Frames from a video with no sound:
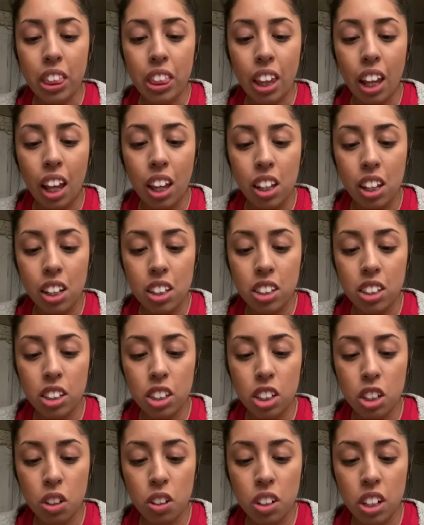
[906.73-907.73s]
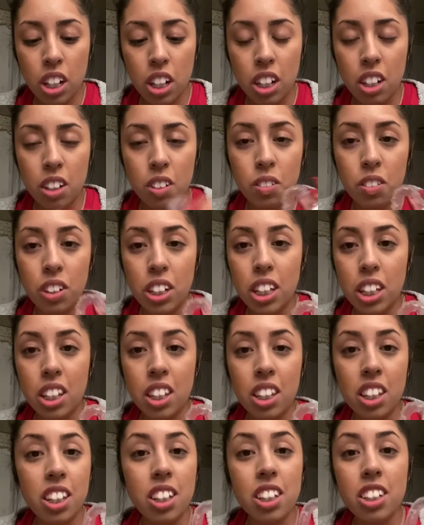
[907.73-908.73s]
let's go ahead with
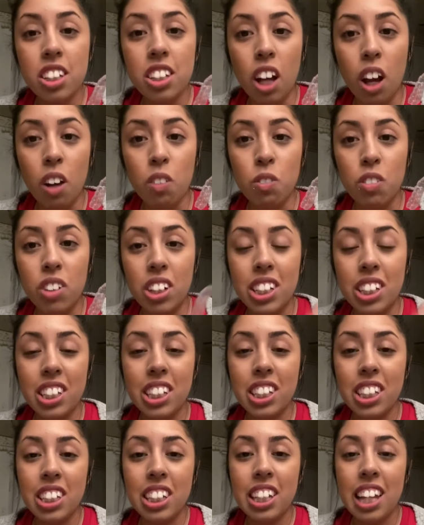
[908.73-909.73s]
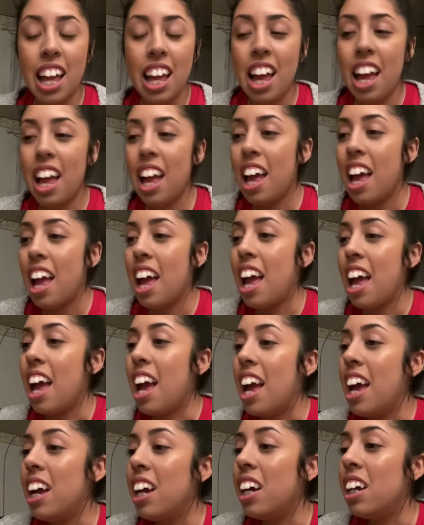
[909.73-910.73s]
the top ones.
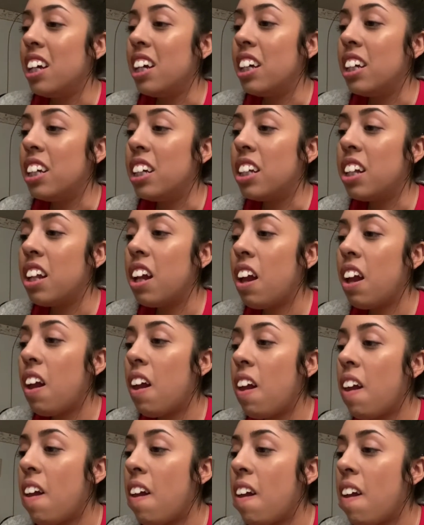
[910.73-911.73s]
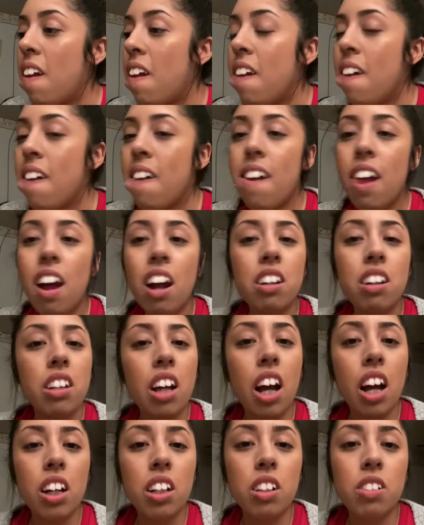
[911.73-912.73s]
And I'm not
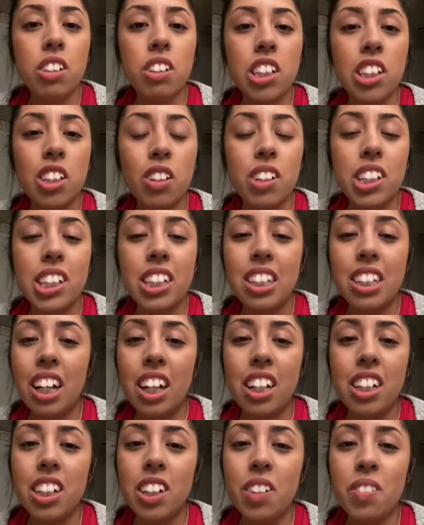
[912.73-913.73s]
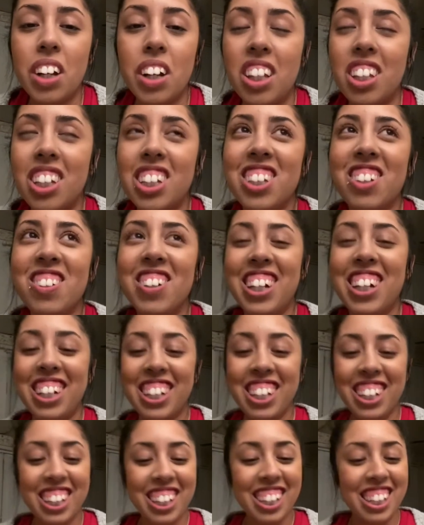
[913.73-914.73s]
always so excited about this one.
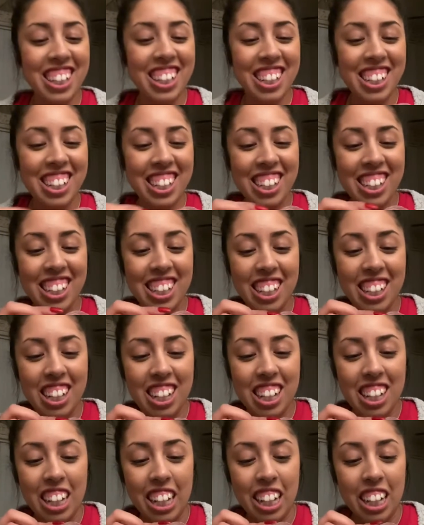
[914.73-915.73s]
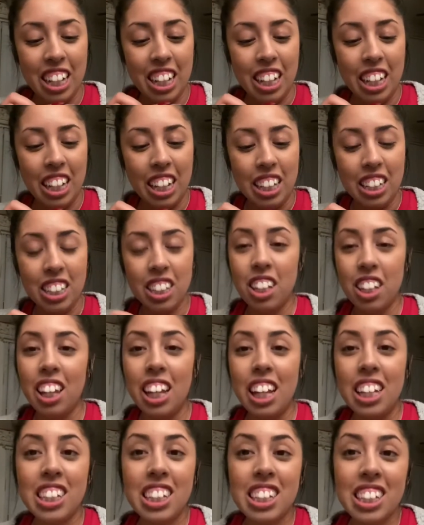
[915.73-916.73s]
So
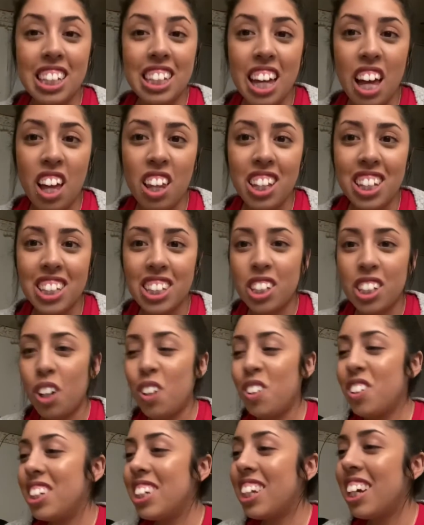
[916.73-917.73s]
let's see how this goes.